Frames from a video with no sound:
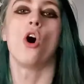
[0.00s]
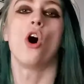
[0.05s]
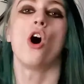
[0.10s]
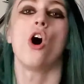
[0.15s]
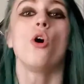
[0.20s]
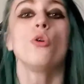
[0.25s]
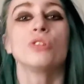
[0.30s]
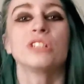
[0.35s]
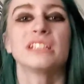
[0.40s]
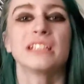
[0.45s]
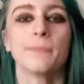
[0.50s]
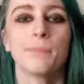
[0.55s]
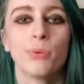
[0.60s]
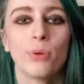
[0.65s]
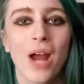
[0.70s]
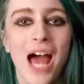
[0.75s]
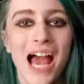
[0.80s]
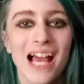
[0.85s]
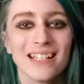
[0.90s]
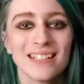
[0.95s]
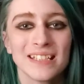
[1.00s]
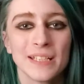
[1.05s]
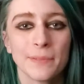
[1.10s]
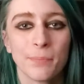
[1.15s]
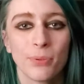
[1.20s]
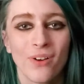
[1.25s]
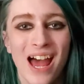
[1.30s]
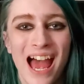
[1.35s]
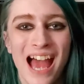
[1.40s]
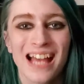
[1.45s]
Oh, surprise,
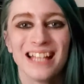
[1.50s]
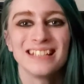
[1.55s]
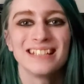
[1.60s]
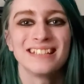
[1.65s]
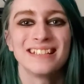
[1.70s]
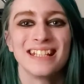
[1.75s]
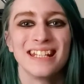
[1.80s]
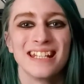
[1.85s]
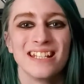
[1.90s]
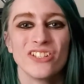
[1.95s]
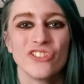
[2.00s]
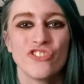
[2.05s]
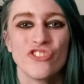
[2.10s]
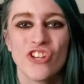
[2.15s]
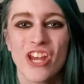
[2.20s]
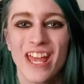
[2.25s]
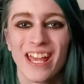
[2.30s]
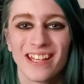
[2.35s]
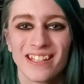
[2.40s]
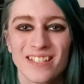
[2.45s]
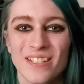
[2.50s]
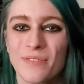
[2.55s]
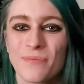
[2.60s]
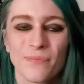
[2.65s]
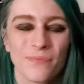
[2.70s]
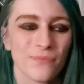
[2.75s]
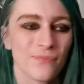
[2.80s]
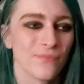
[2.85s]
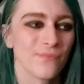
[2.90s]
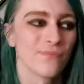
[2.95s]
surprise, Sin is jacked.
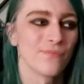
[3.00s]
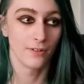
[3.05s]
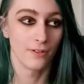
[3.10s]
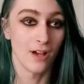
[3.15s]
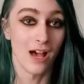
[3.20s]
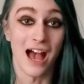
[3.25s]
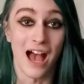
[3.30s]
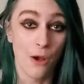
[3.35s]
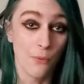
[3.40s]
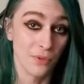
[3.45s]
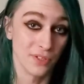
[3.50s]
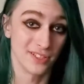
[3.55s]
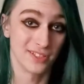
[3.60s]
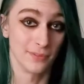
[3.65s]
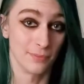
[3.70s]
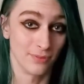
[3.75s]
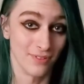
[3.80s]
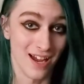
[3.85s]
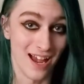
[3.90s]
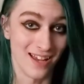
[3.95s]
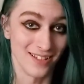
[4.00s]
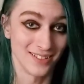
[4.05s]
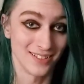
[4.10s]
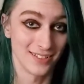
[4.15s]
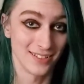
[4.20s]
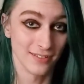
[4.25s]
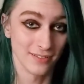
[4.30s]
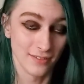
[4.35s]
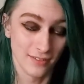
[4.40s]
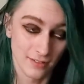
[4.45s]
I was
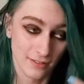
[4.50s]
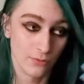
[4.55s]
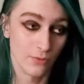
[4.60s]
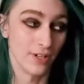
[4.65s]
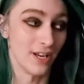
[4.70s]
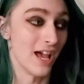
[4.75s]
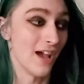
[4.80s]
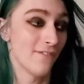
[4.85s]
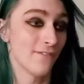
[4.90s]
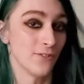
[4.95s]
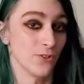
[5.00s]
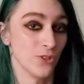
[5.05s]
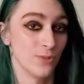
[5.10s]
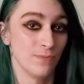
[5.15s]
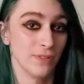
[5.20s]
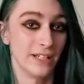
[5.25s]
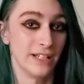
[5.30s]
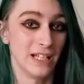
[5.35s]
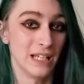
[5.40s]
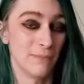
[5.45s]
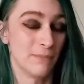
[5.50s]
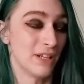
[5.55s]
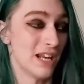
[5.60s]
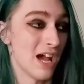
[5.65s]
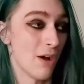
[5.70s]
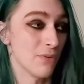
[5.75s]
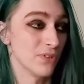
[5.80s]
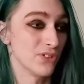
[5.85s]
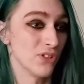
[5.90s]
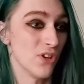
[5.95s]
surprised when I first played it, but
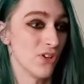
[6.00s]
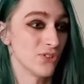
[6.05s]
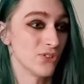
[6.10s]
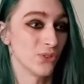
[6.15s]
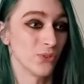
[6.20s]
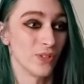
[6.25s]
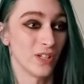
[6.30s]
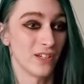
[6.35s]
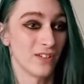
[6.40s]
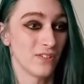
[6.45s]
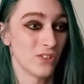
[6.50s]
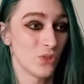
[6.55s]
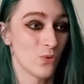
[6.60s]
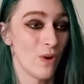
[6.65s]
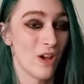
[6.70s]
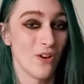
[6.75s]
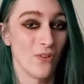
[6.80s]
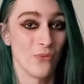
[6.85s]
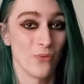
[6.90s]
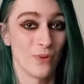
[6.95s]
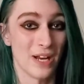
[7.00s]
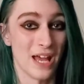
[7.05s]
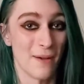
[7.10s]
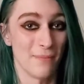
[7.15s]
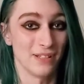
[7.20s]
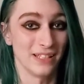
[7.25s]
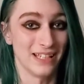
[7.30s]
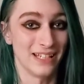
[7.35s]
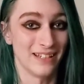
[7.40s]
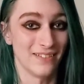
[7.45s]
I was also like twelve when I
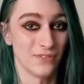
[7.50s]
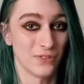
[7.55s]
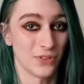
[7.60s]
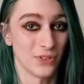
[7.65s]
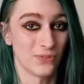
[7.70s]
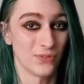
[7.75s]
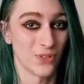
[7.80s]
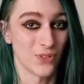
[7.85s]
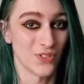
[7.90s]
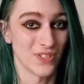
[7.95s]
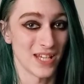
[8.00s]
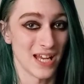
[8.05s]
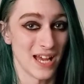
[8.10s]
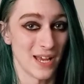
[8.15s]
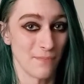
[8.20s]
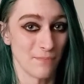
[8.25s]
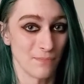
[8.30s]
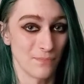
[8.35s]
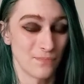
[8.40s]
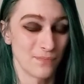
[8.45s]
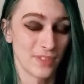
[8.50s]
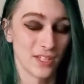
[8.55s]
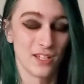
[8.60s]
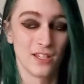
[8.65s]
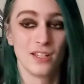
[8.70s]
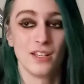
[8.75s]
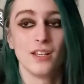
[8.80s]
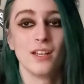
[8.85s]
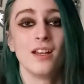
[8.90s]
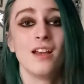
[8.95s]
played it for the first time.
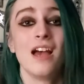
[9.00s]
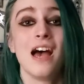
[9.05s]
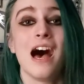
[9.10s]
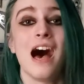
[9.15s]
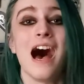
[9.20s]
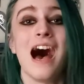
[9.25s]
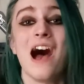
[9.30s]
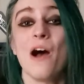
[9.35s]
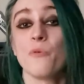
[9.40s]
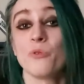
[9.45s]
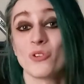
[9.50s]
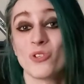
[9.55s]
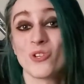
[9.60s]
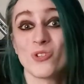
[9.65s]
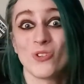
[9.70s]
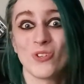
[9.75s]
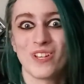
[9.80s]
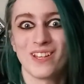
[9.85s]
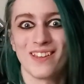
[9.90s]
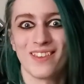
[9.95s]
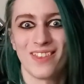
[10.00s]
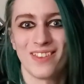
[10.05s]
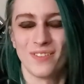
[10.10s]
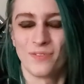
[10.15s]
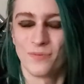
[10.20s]
I was shooketh.